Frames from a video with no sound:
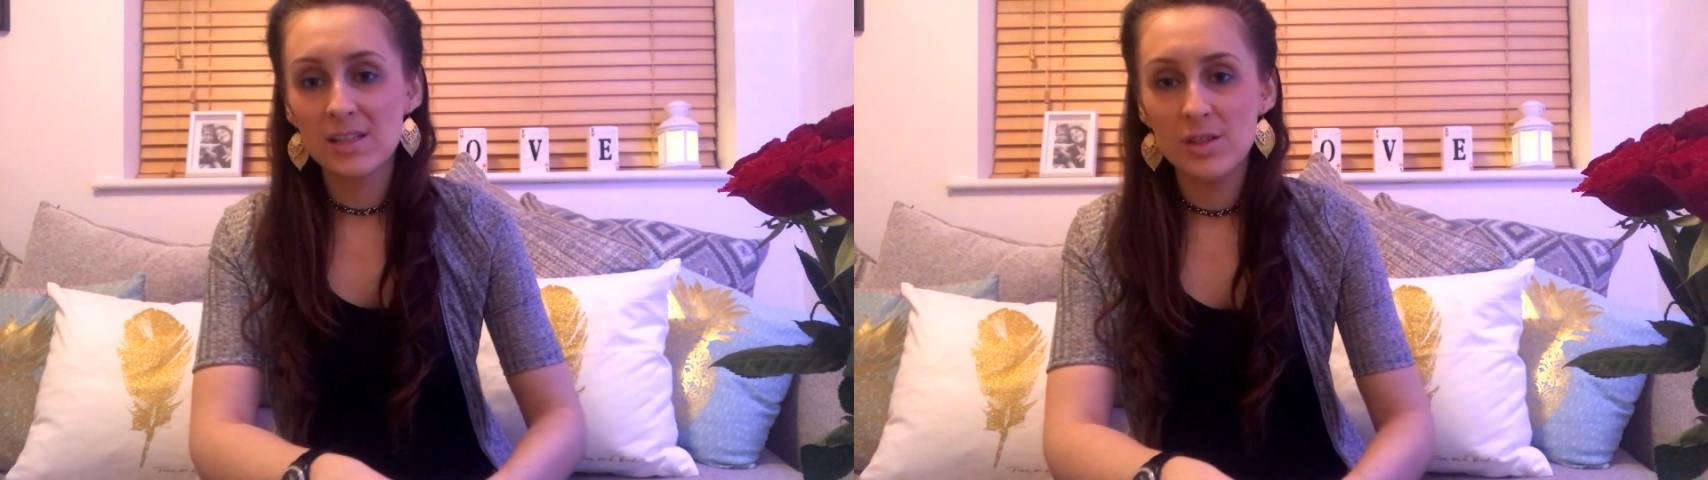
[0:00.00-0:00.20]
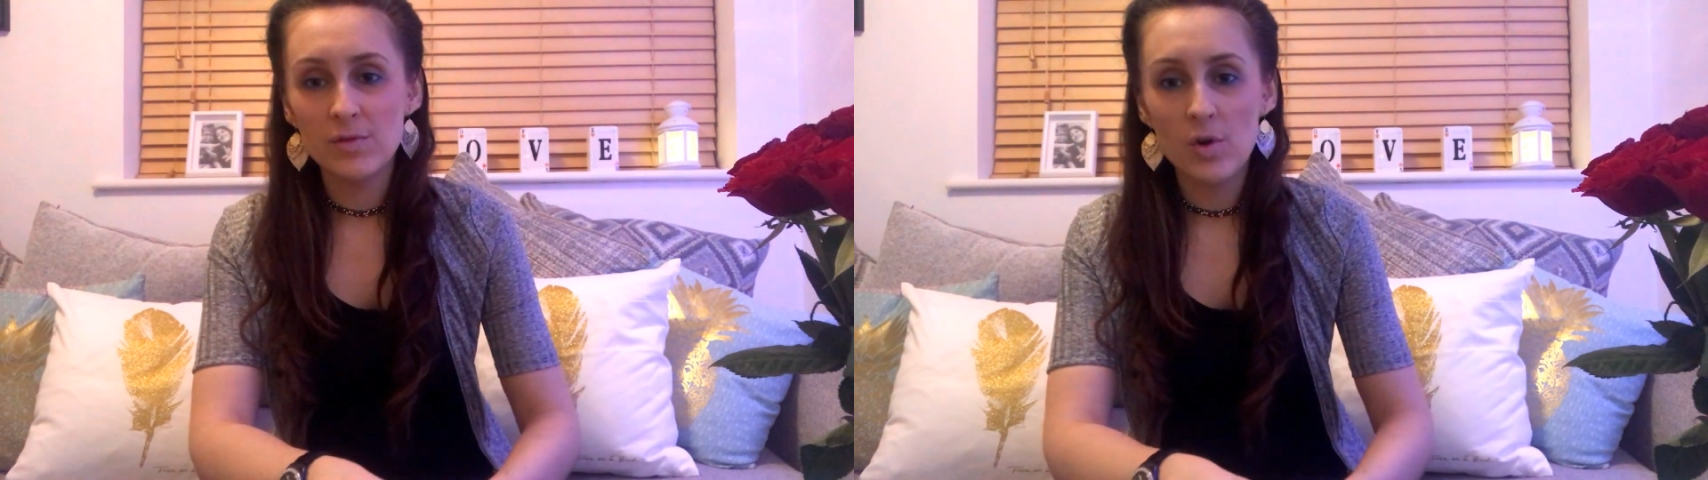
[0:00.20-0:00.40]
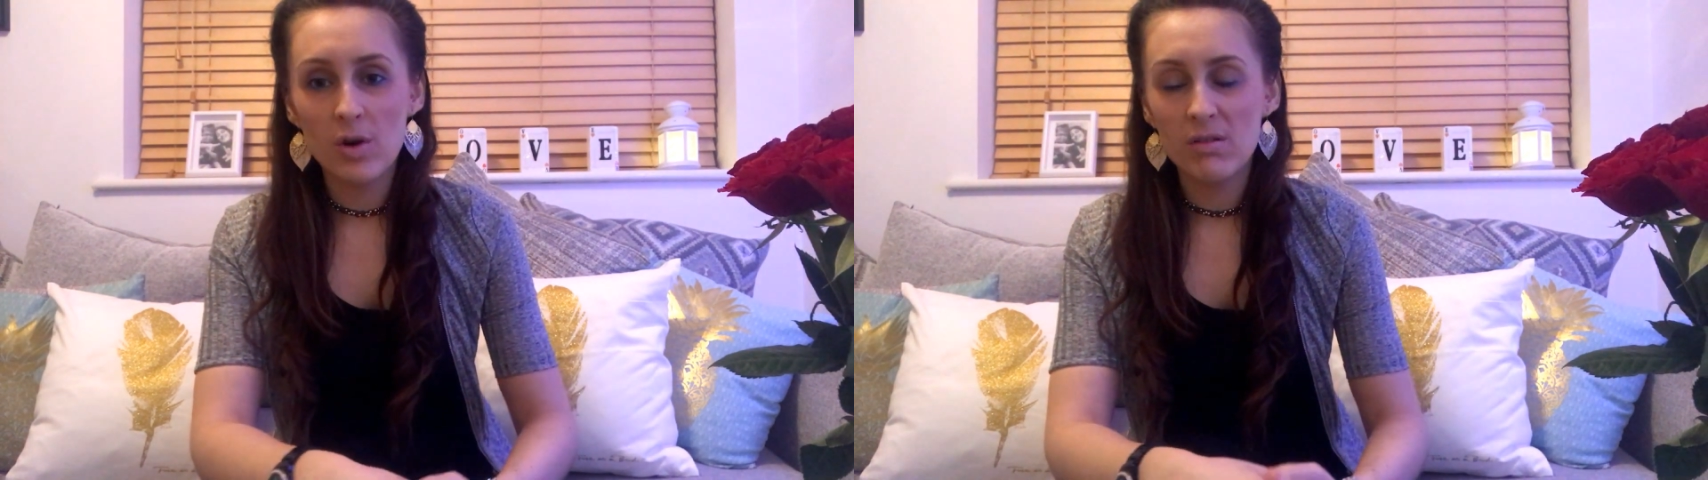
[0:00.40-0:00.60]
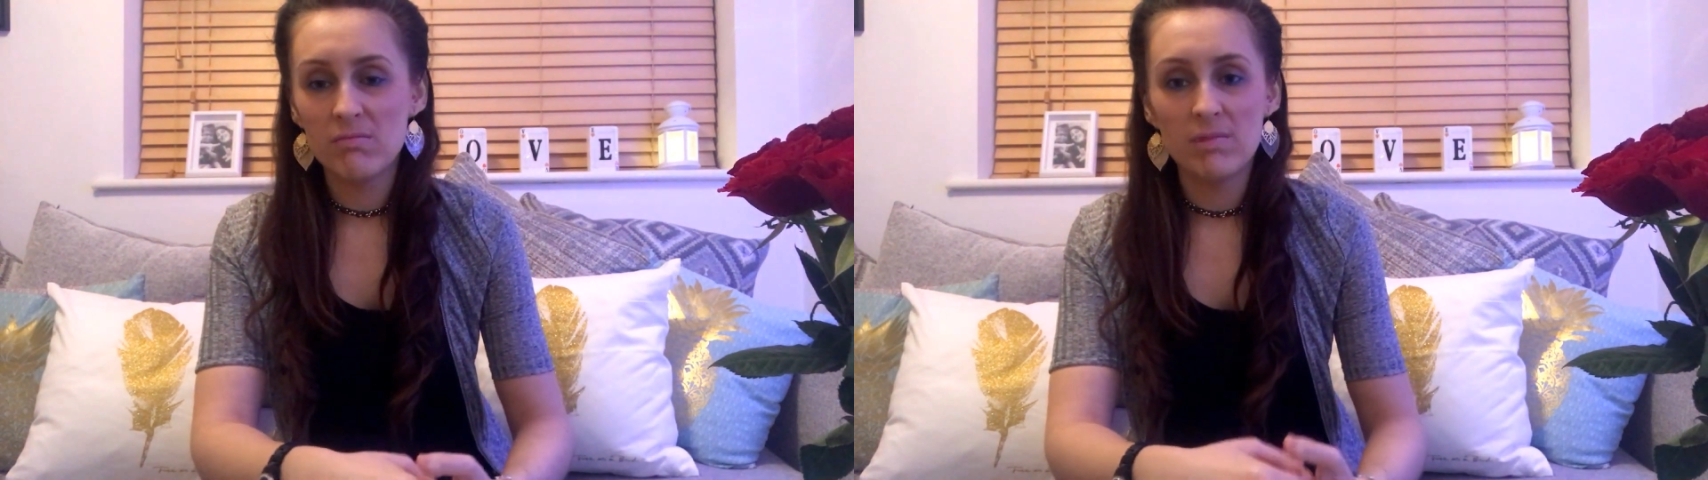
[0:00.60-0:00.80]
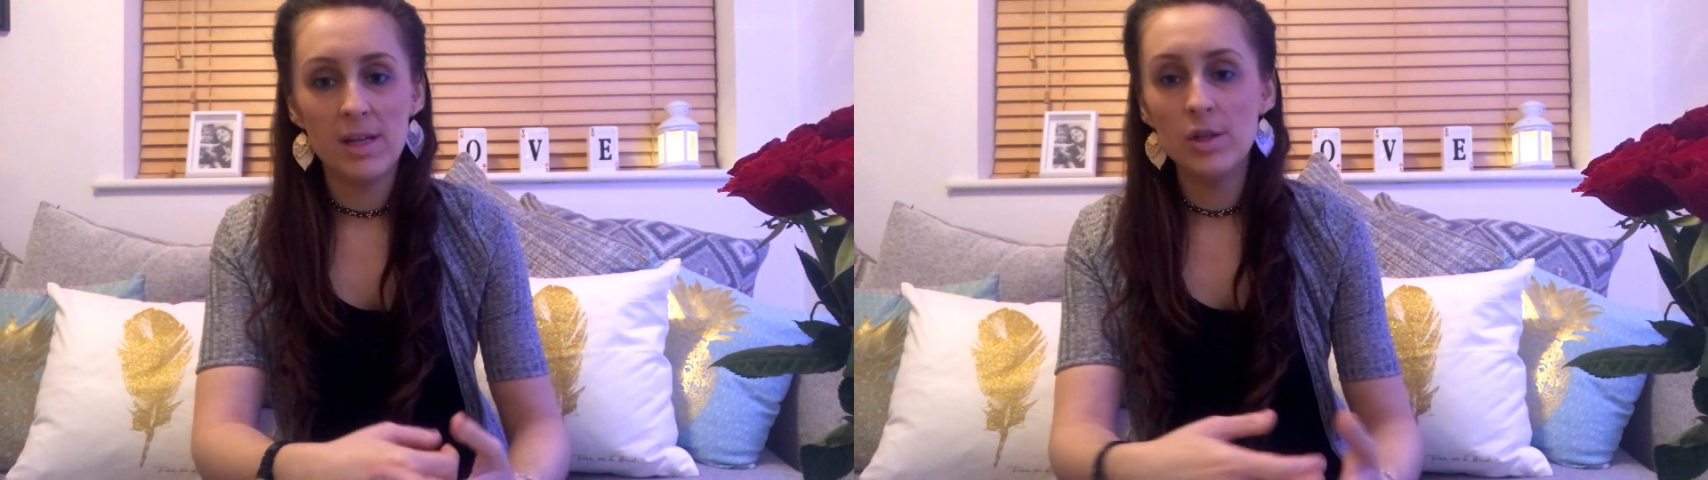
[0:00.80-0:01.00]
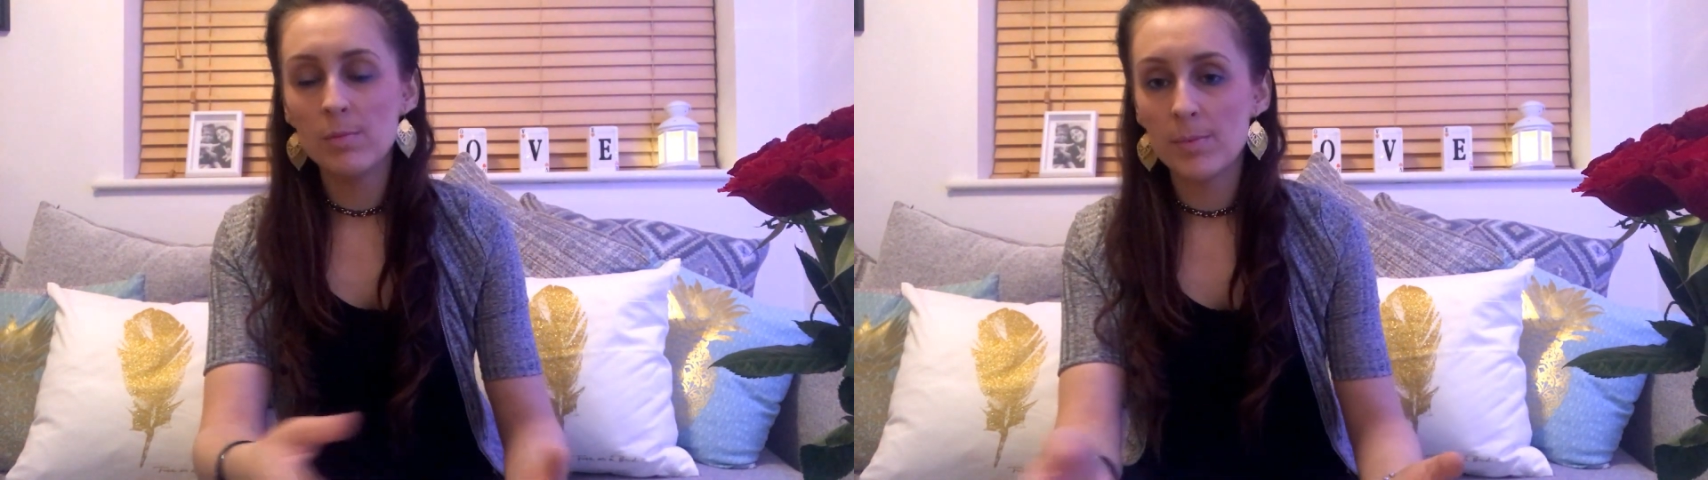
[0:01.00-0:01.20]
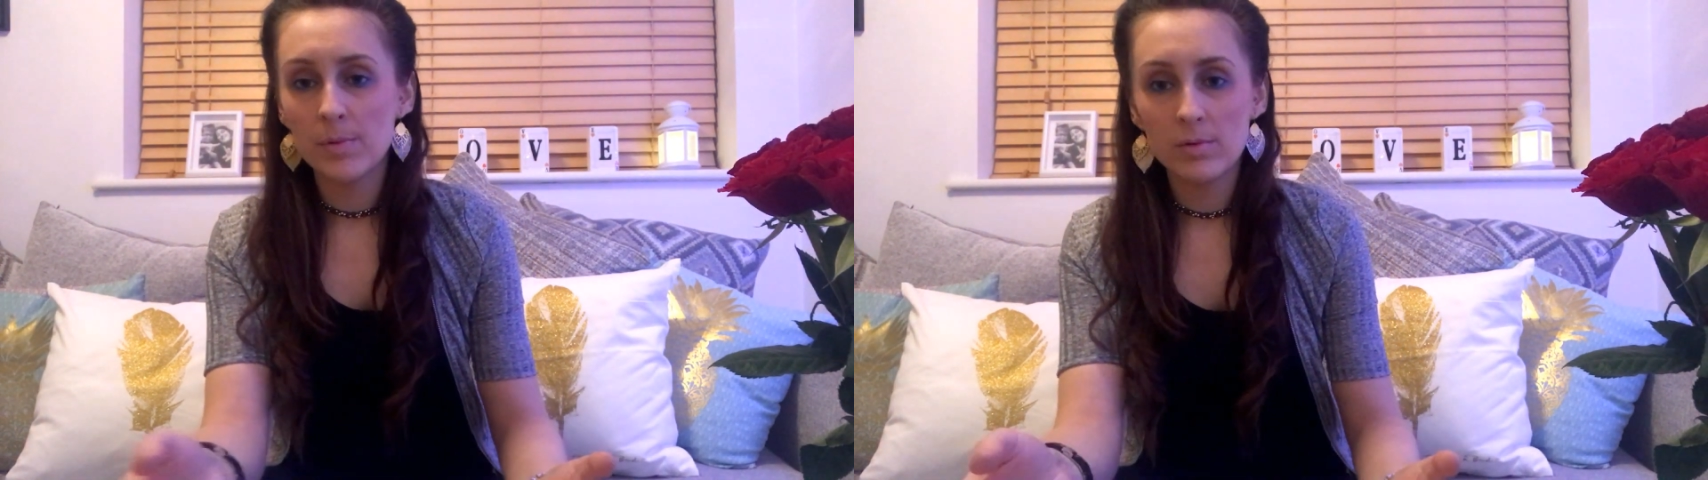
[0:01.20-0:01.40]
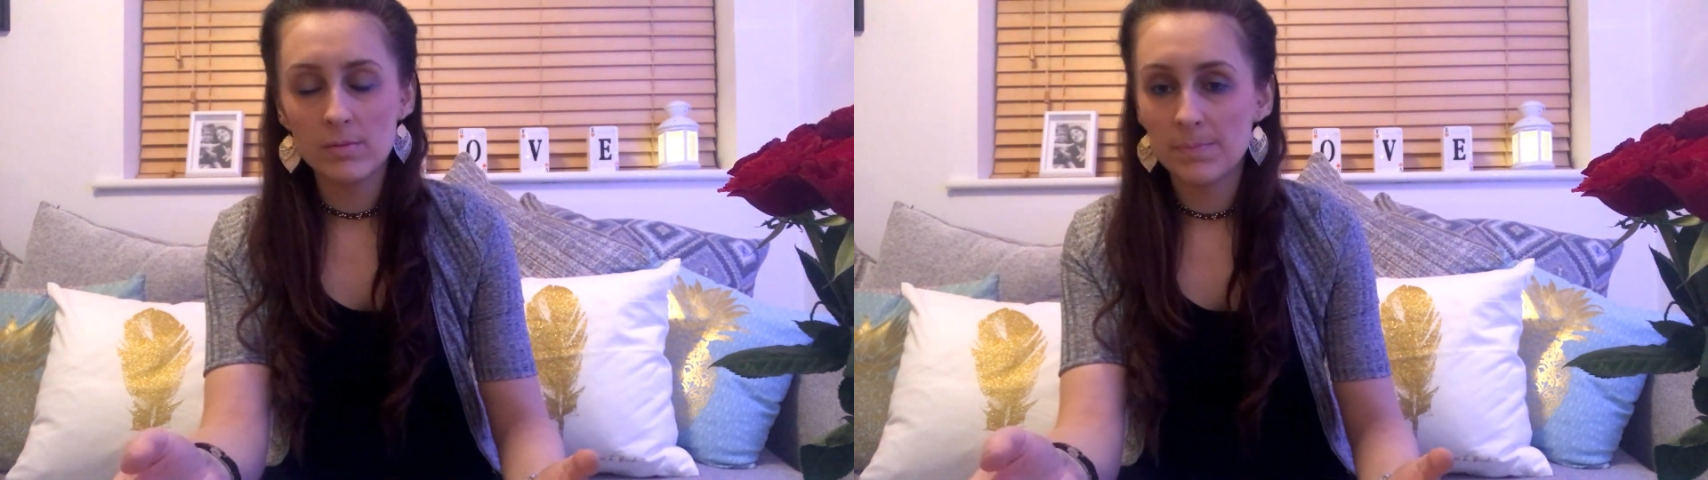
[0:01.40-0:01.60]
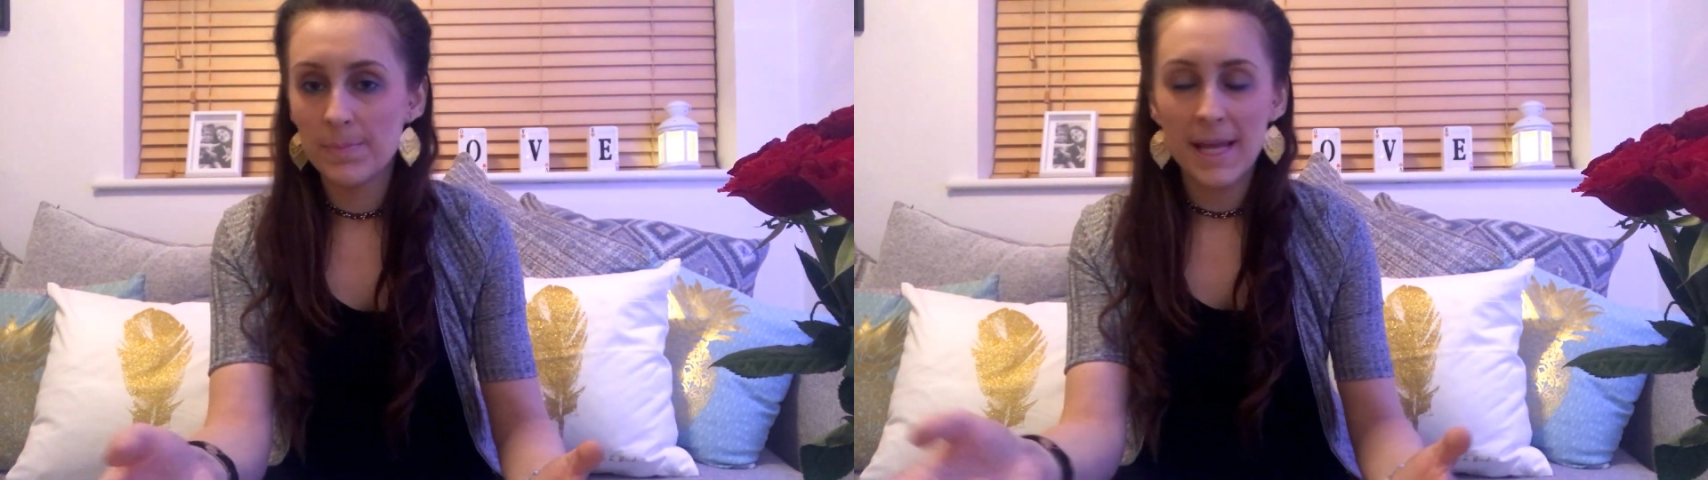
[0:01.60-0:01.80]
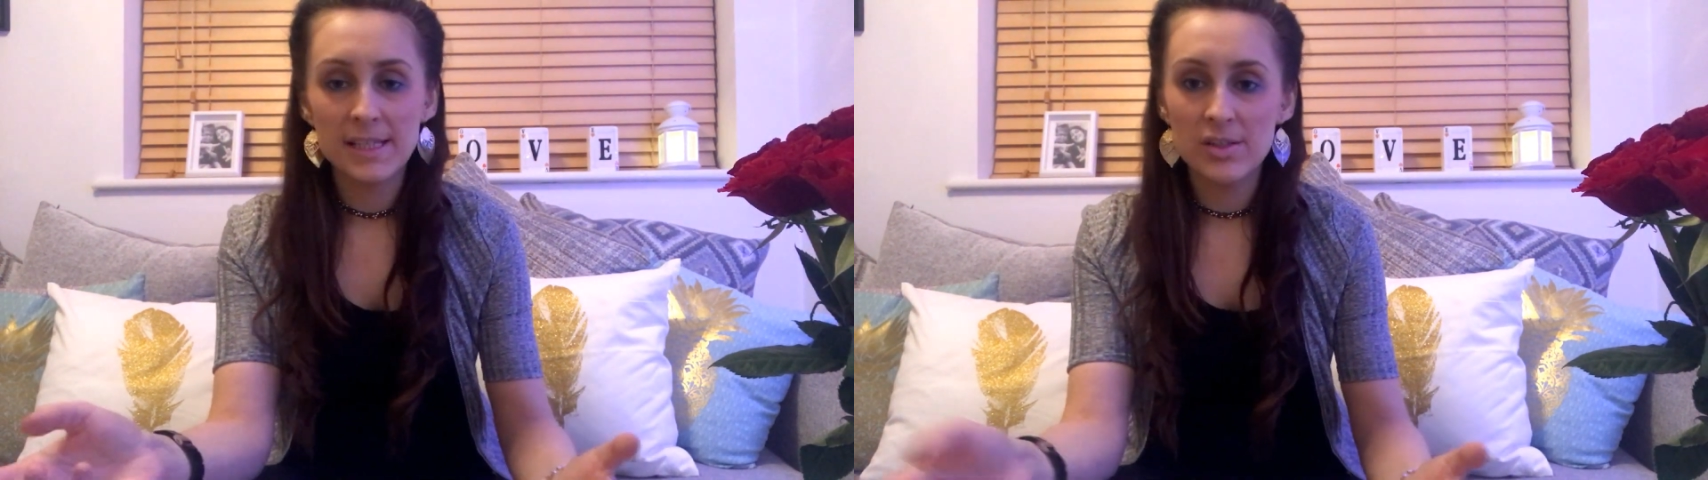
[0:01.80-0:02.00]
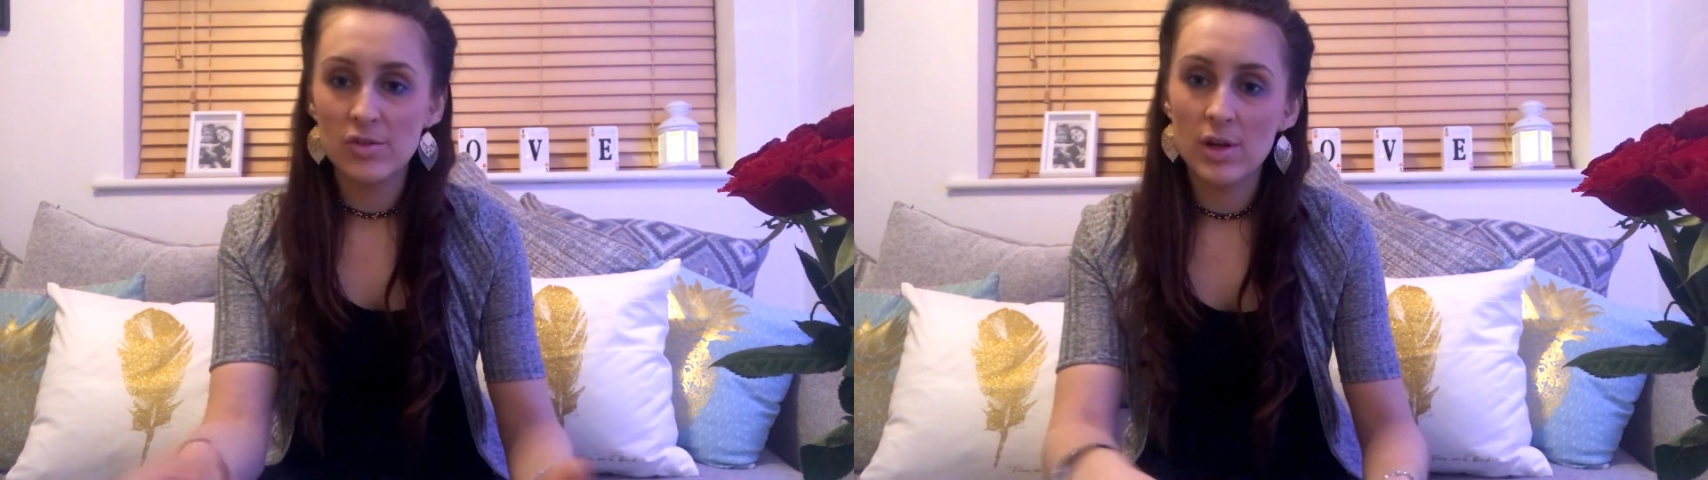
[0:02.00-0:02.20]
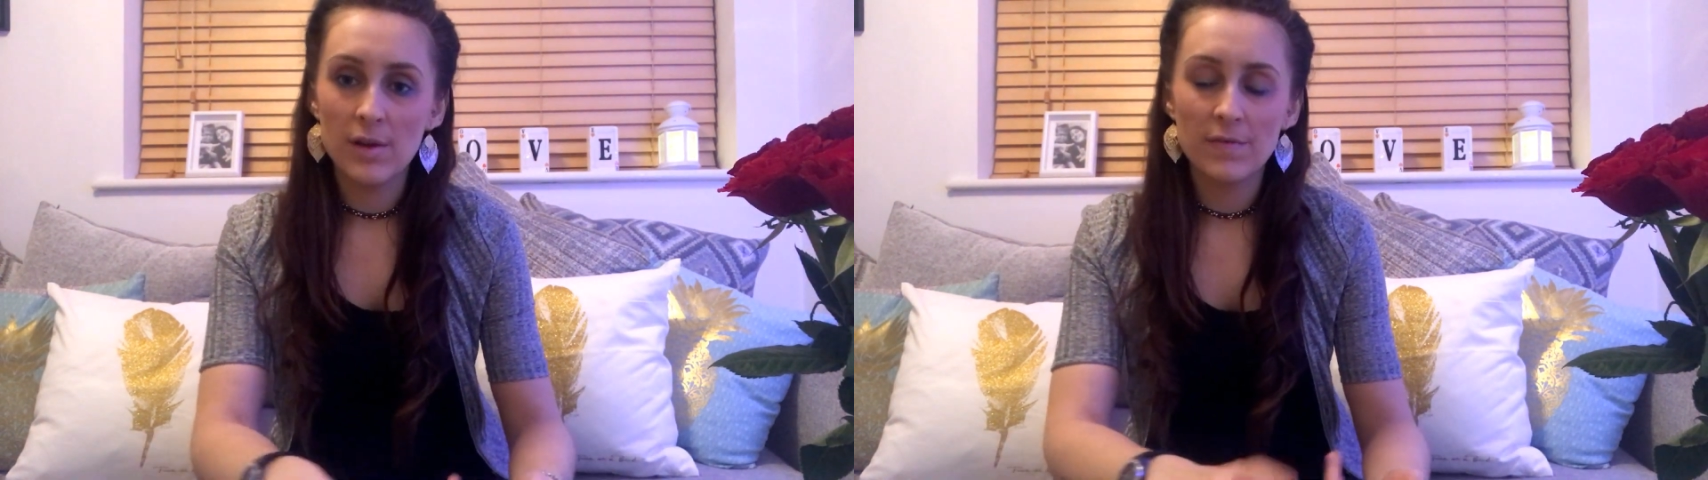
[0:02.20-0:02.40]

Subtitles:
You've got innumerable places you can go: